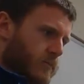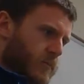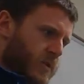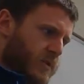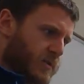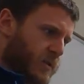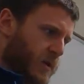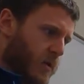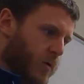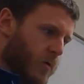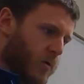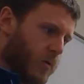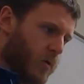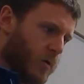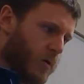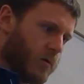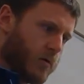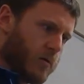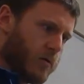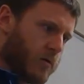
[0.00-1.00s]

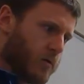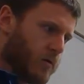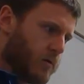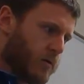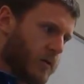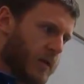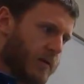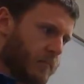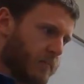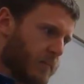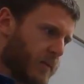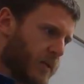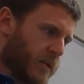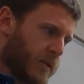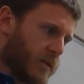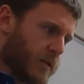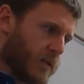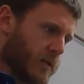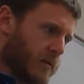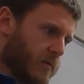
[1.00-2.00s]
So
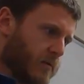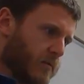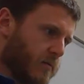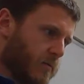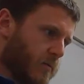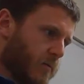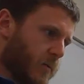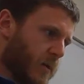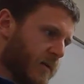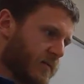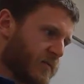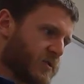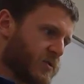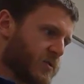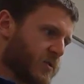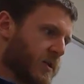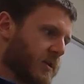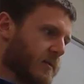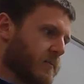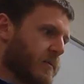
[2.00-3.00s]
you have
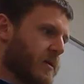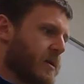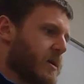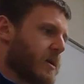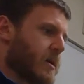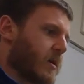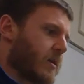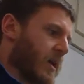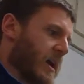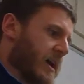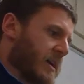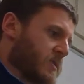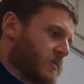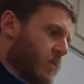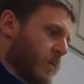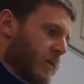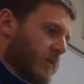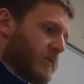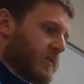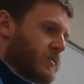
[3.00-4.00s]
stream,
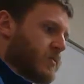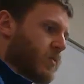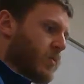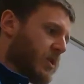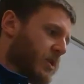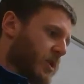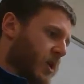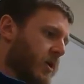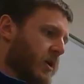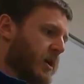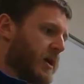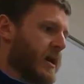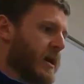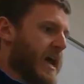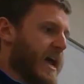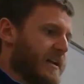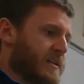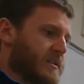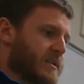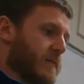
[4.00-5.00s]
classwork. This is where you go to
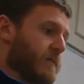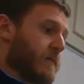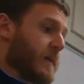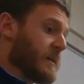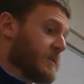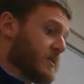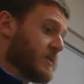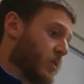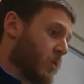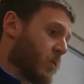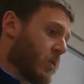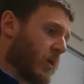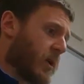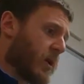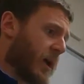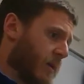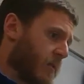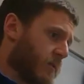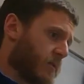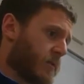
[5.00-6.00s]
add stuff. He has a Google
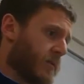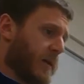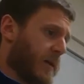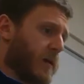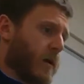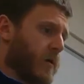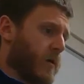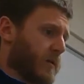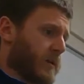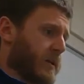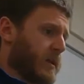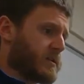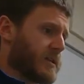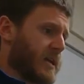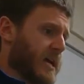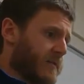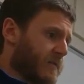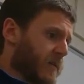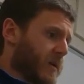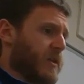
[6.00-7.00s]
Calendar that all the kids
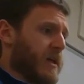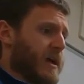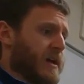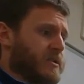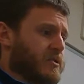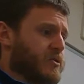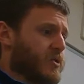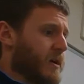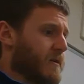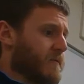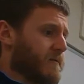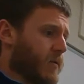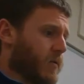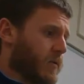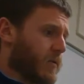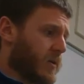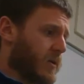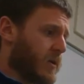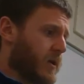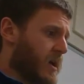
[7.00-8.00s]
would have, a class drive
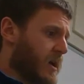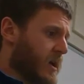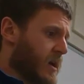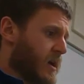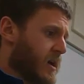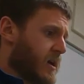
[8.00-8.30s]
folder.